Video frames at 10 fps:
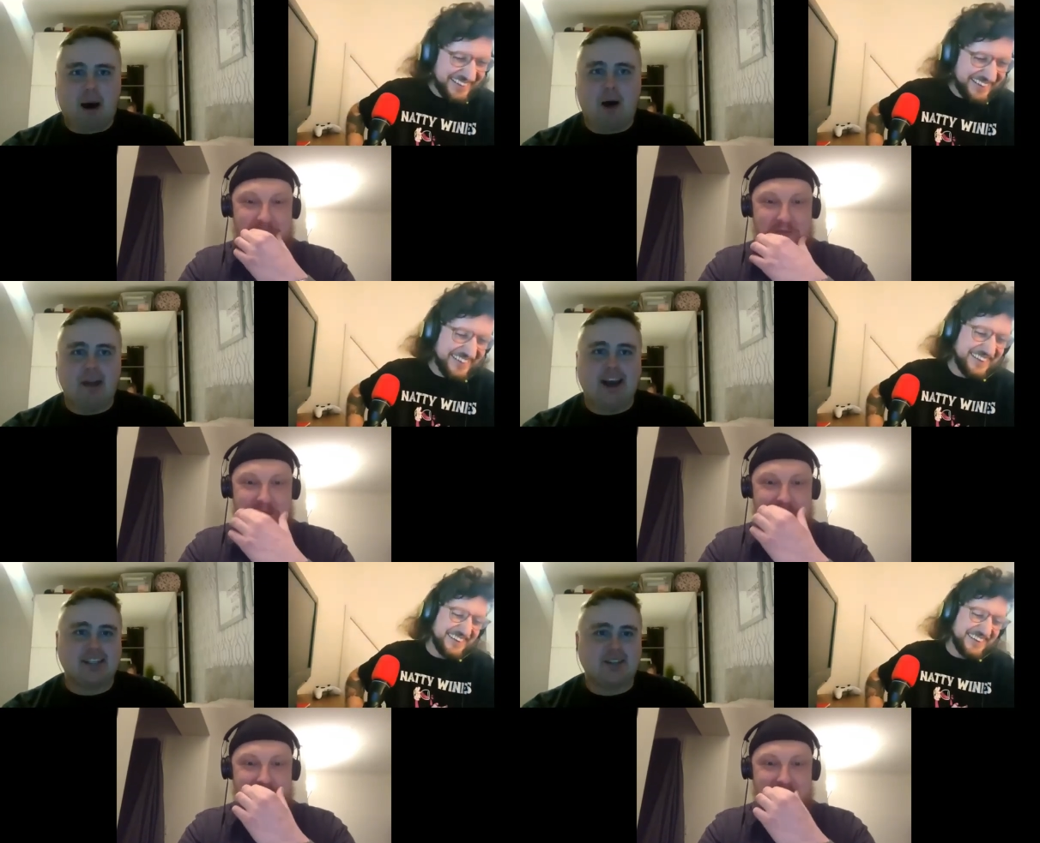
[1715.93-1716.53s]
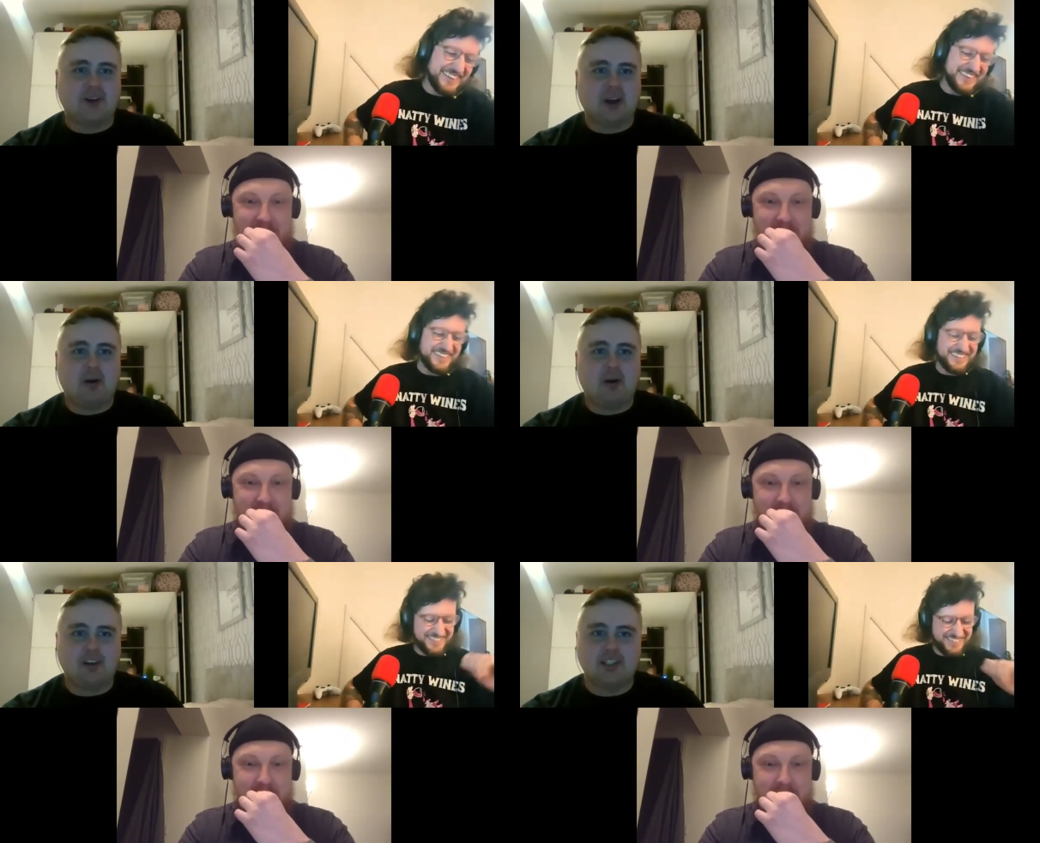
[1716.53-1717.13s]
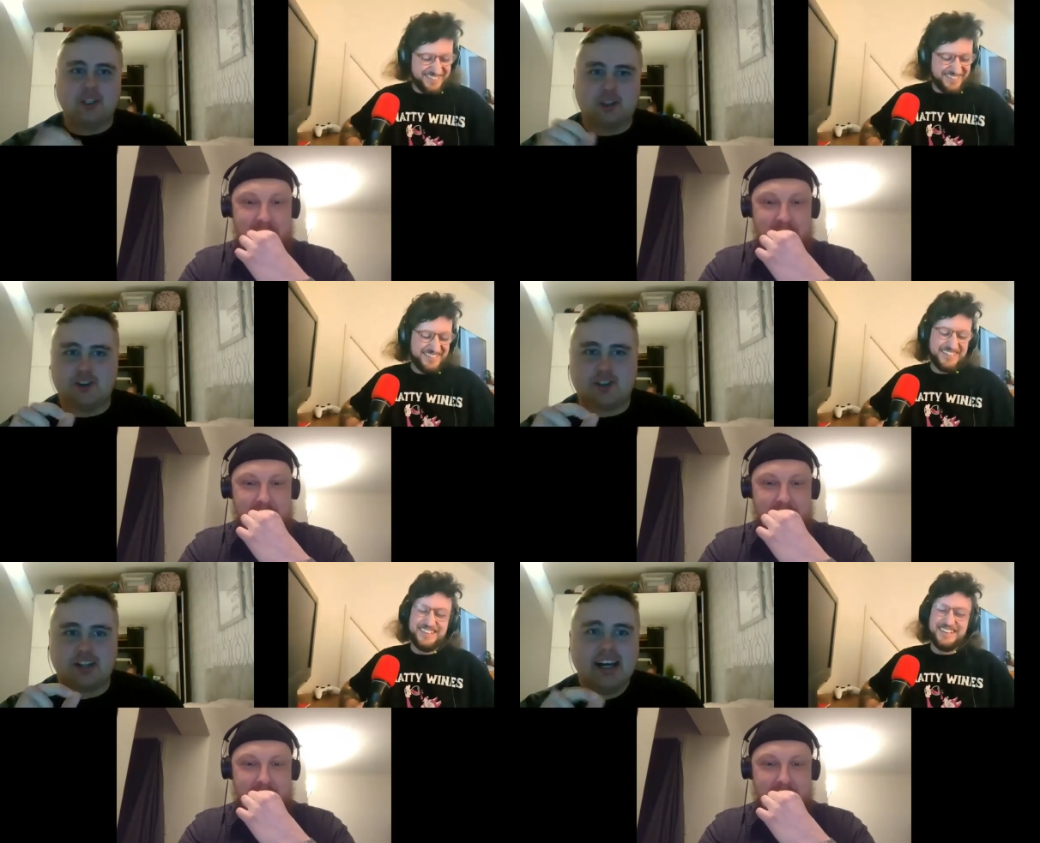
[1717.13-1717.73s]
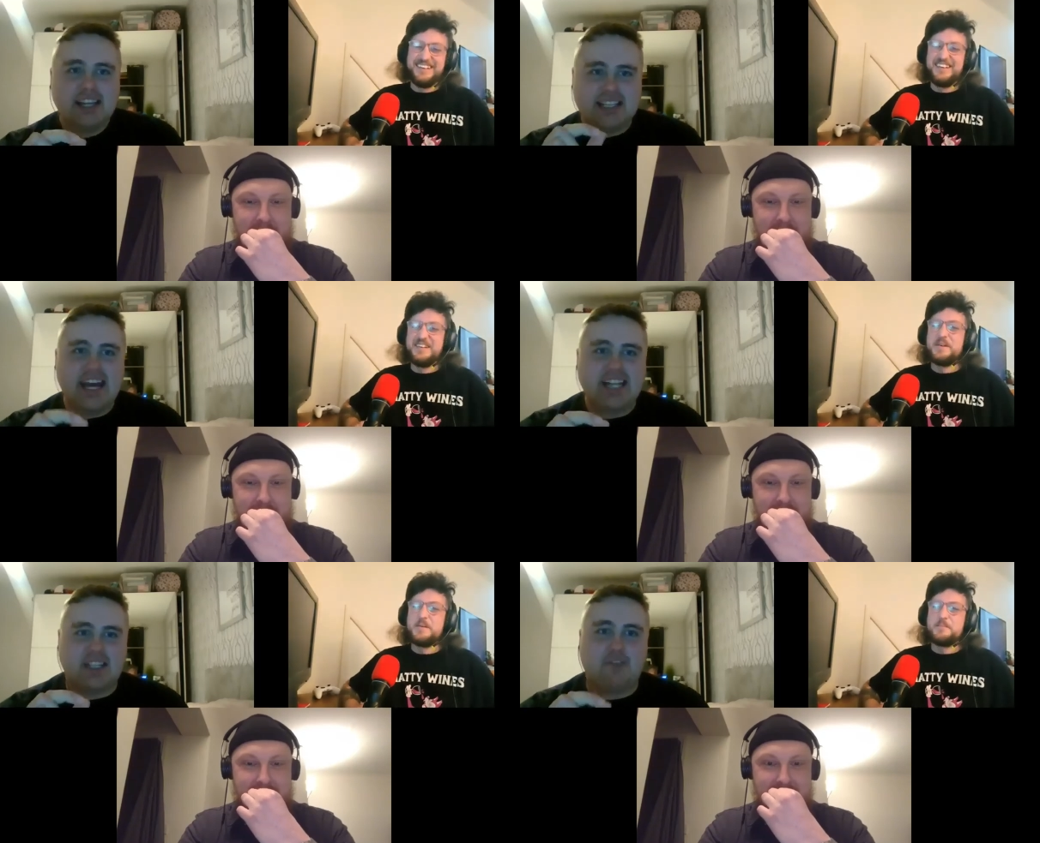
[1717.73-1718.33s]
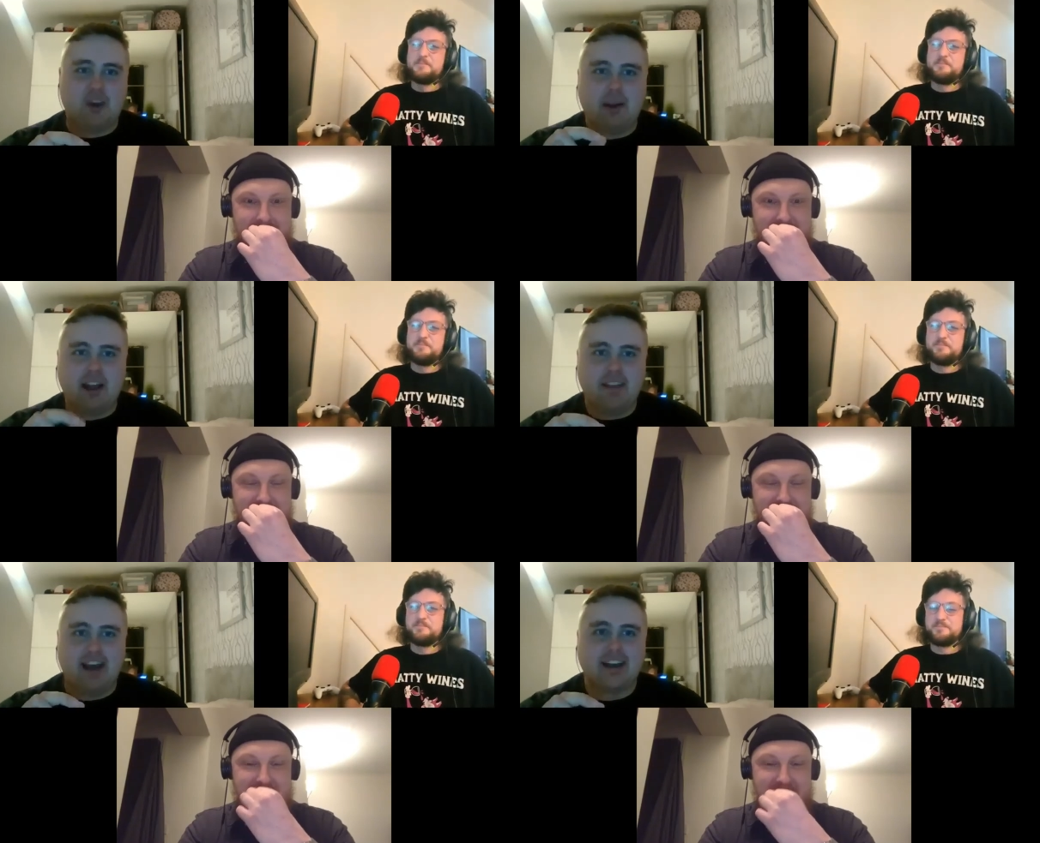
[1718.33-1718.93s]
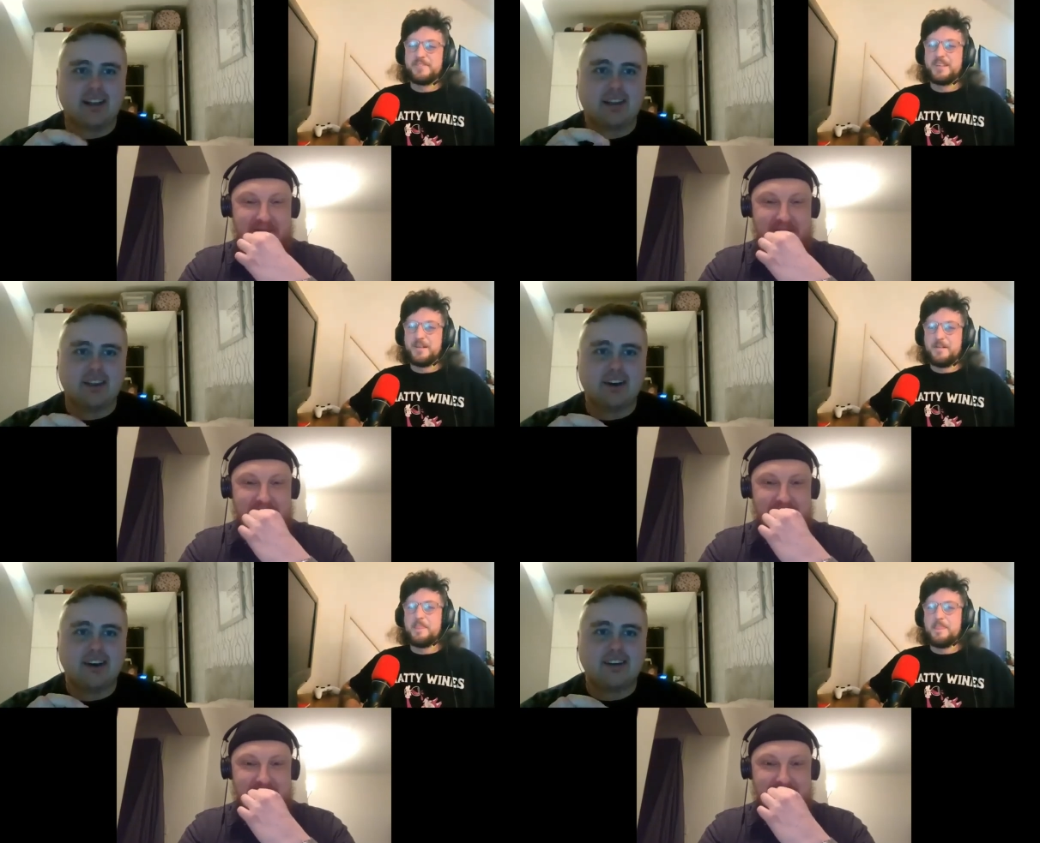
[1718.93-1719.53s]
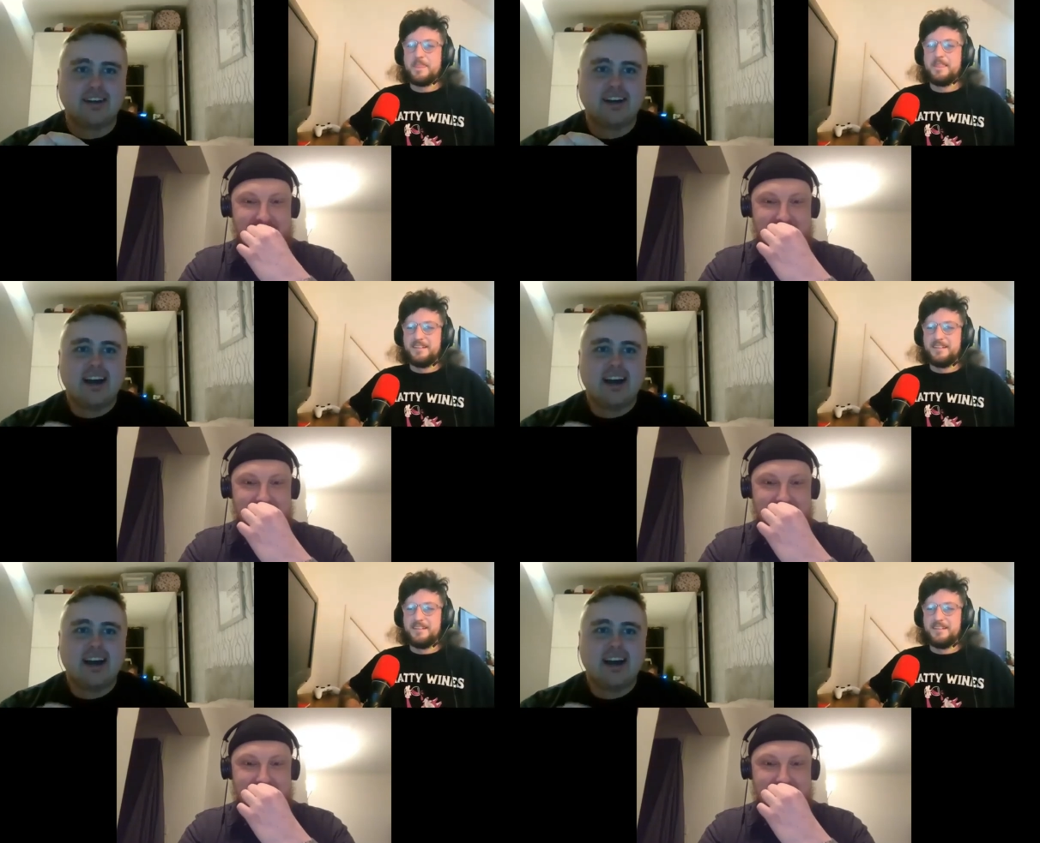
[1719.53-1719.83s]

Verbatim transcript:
Speaker 1: Boutneck is going to go off because he just sneaked a few in at the end of the third.